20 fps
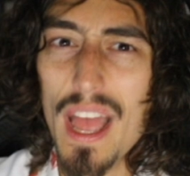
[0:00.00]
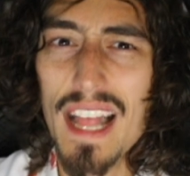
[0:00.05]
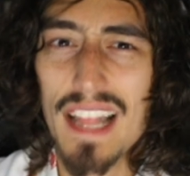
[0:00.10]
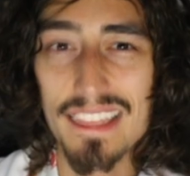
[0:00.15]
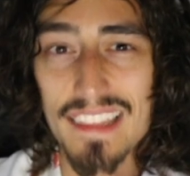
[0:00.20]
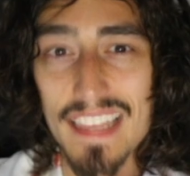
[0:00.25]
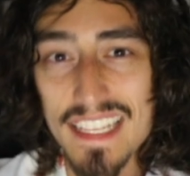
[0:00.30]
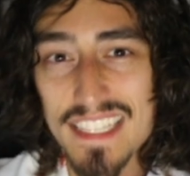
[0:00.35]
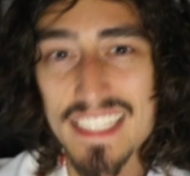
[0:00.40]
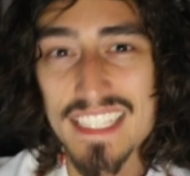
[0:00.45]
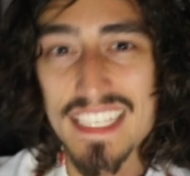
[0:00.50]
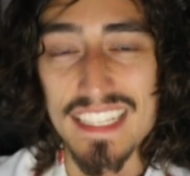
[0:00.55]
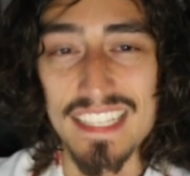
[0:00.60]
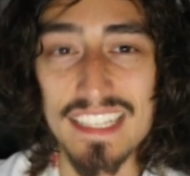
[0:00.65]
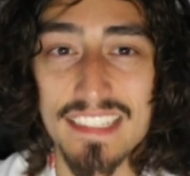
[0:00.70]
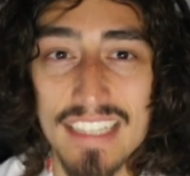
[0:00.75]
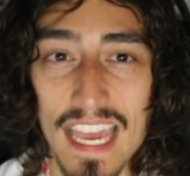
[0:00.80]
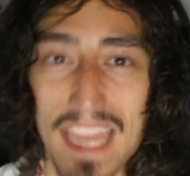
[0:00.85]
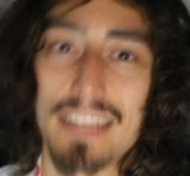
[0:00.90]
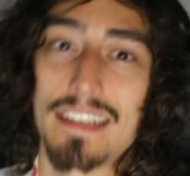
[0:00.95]
Let's get
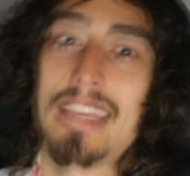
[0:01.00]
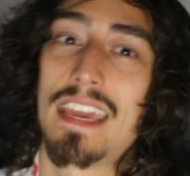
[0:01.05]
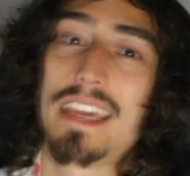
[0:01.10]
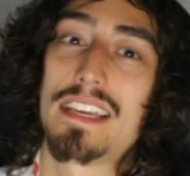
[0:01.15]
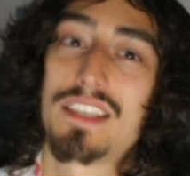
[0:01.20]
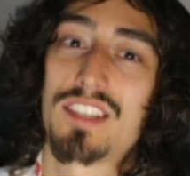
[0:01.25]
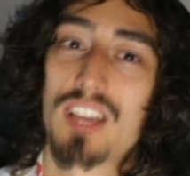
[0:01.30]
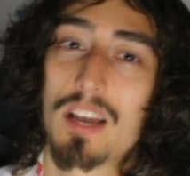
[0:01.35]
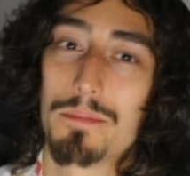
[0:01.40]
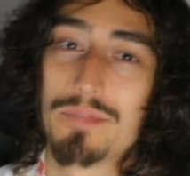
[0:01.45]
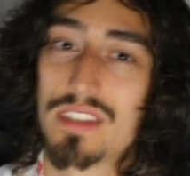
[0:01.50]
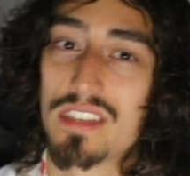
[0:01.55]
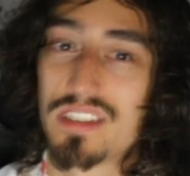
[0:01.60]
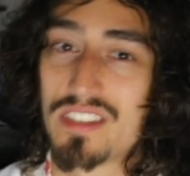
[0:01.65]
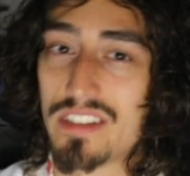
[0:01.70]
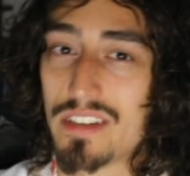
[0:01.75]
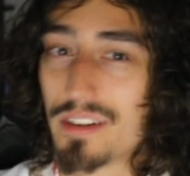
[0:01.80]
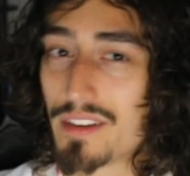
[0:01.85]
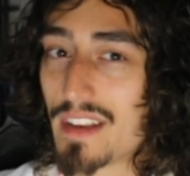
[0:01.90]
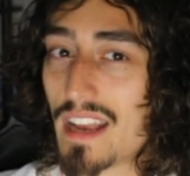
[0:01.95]
to 10K subs
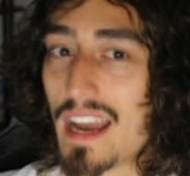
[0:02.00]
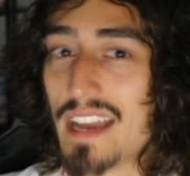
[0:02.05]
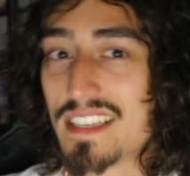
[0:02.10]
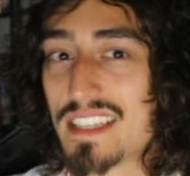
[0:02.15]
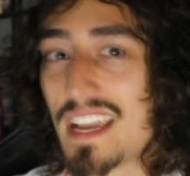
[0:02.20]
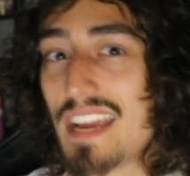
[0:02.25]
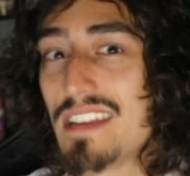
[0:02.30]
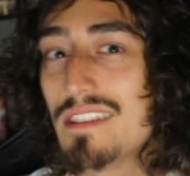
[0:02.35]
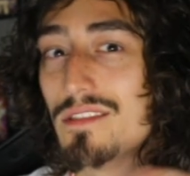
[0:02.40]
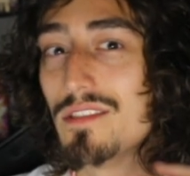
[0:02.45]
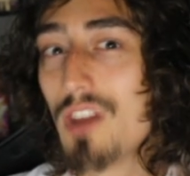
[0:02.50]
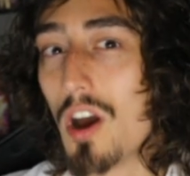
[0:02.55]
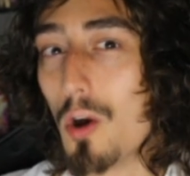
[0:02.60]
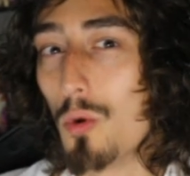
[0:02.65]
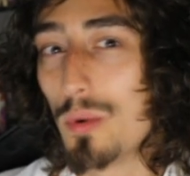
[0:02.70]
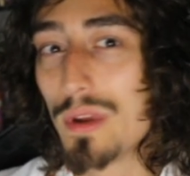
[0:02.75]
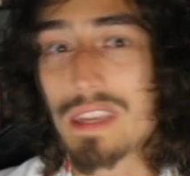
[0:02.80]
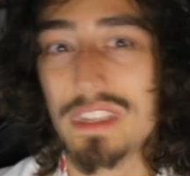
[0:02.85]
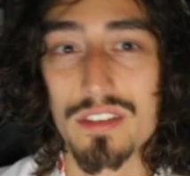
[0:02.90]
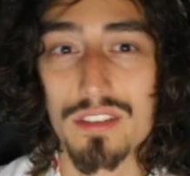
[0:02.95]
this year, guys. I know
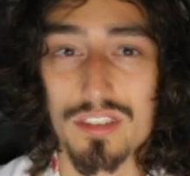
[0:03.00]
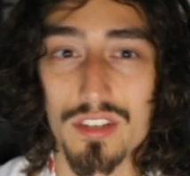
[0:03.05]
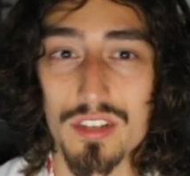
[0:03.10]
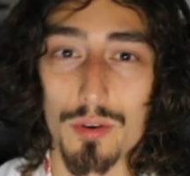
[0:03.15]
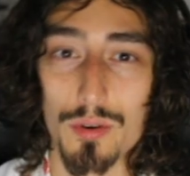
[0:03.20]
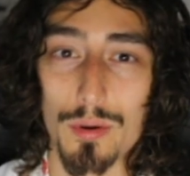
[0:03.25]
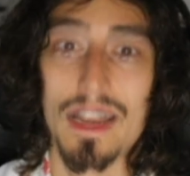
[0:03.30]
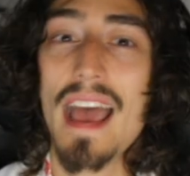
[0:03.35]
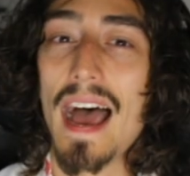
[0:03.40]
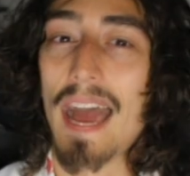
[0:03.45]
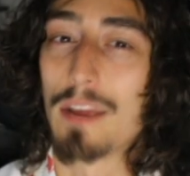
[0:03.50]
we can do it.